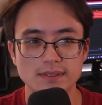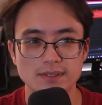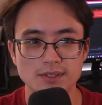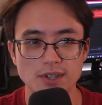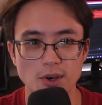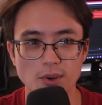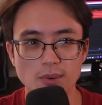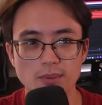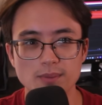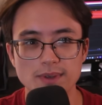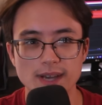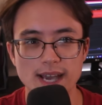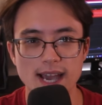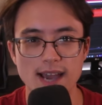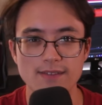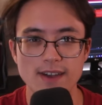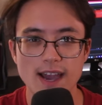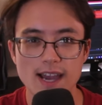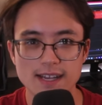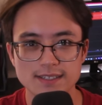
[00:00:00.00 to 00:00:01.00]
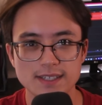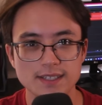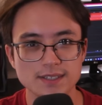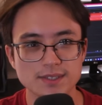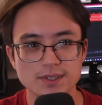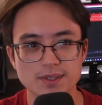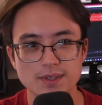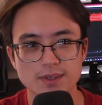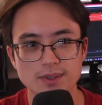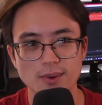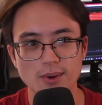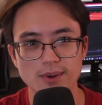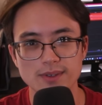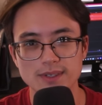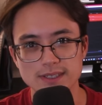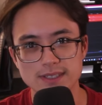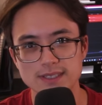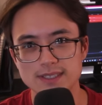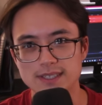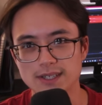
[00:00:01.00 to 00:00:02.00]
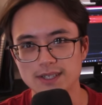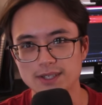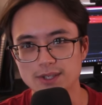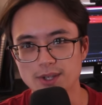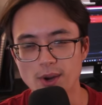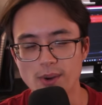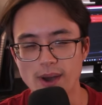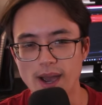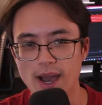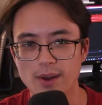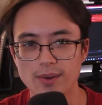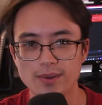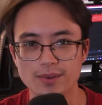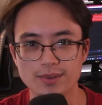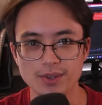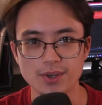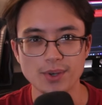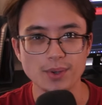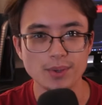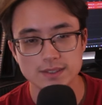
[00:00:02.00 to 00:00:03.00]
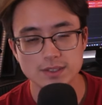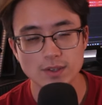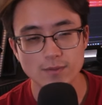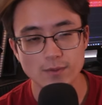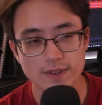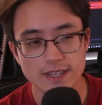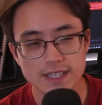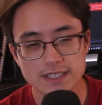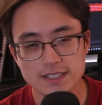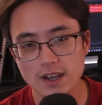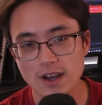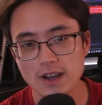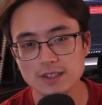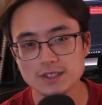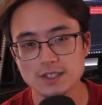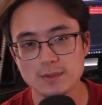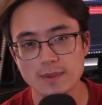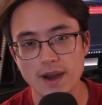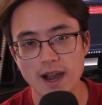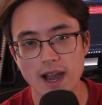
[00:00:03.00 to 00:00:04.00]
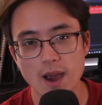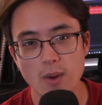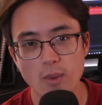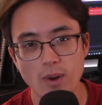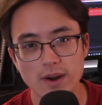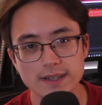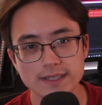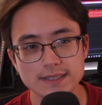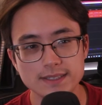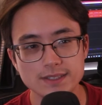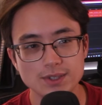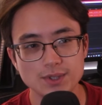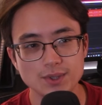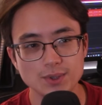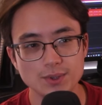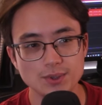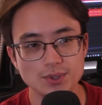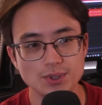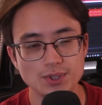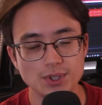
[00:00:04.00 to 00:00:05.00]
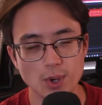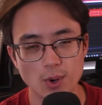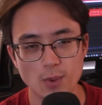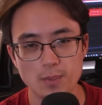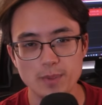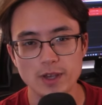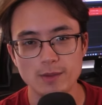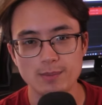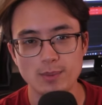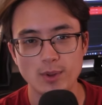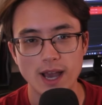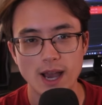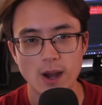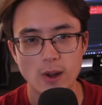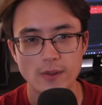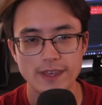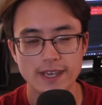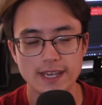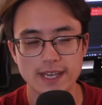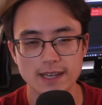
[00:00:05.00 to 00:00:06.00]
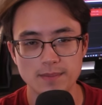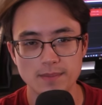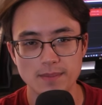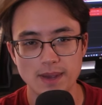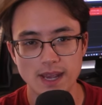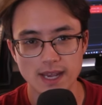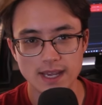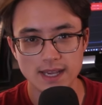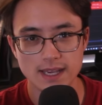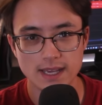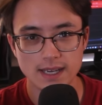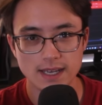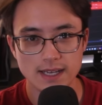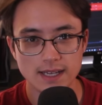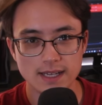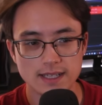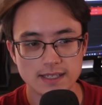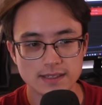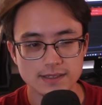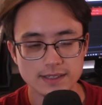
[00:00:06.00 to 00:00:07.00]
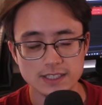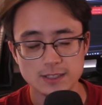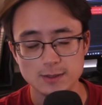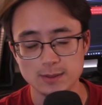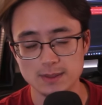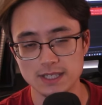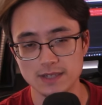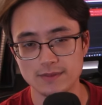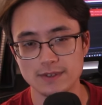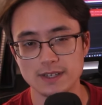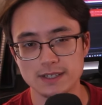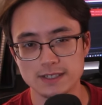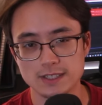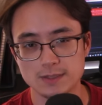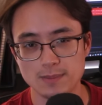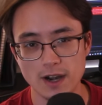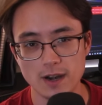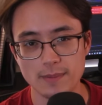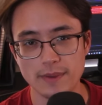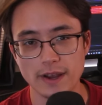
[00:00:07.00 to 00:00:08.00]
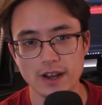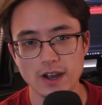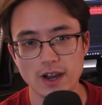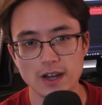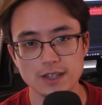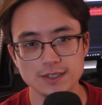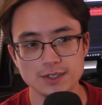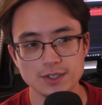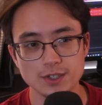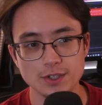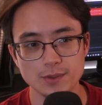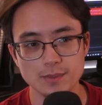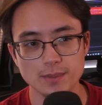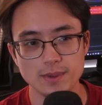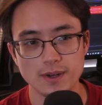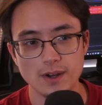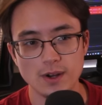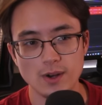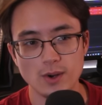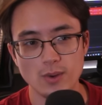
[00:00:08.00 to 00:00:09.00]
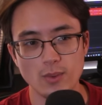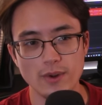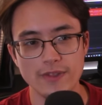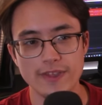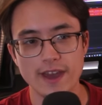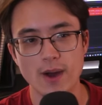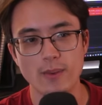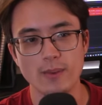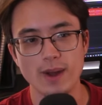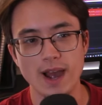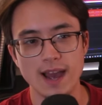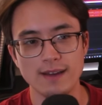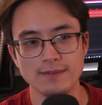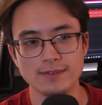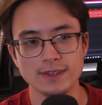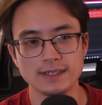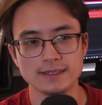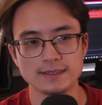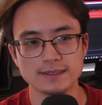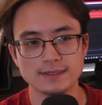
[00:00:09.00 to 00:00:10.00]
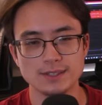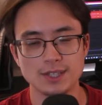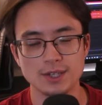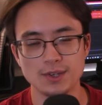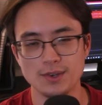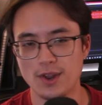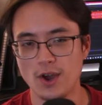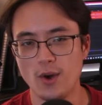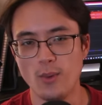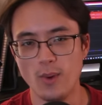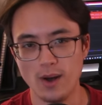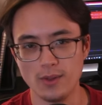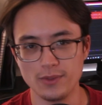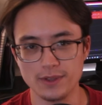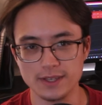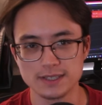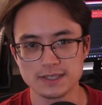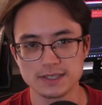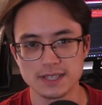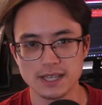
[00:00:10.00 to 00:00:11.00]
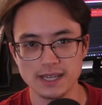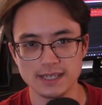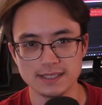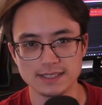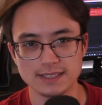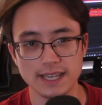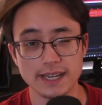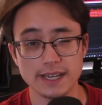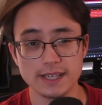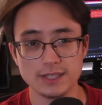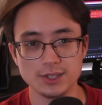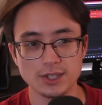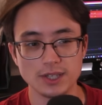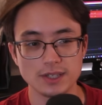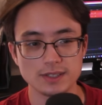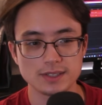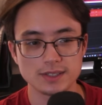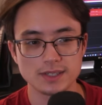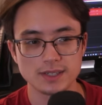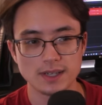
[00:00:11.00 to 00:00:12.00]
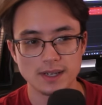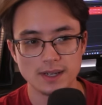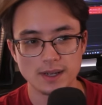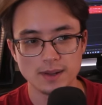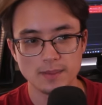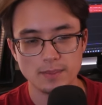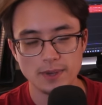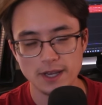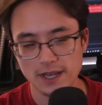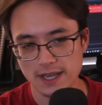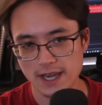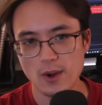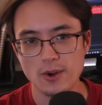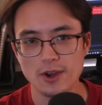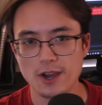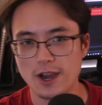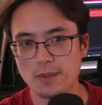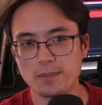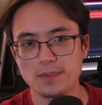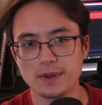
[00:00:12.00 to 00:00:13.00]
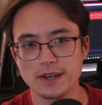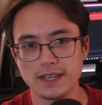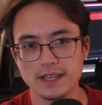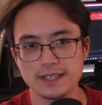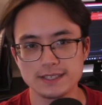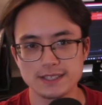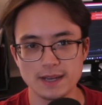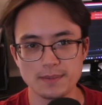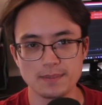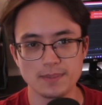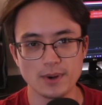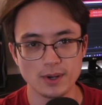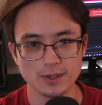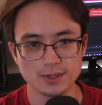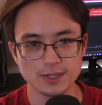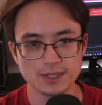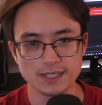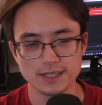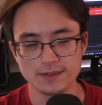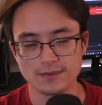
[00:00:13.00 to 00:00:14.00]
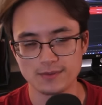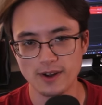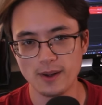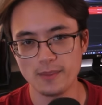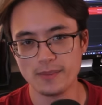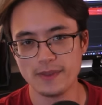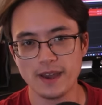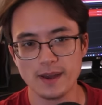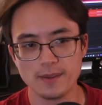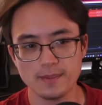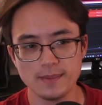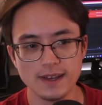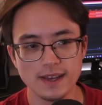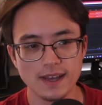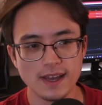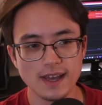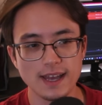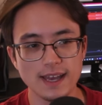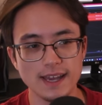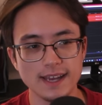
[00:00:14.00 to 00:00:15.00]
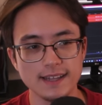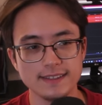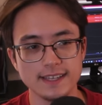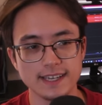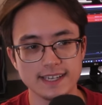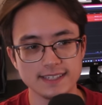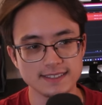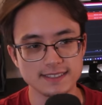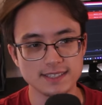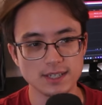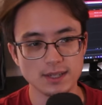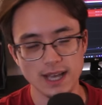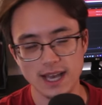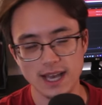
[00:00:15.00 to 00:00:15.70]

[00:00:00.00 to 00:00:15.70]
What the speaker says: don't have access to or necessarily know how to do. So for this costume, I wanted to show people how they can make this specific Spider-Man costume without having to know all these things. They could just pick out companies and purchase it from them, and they could still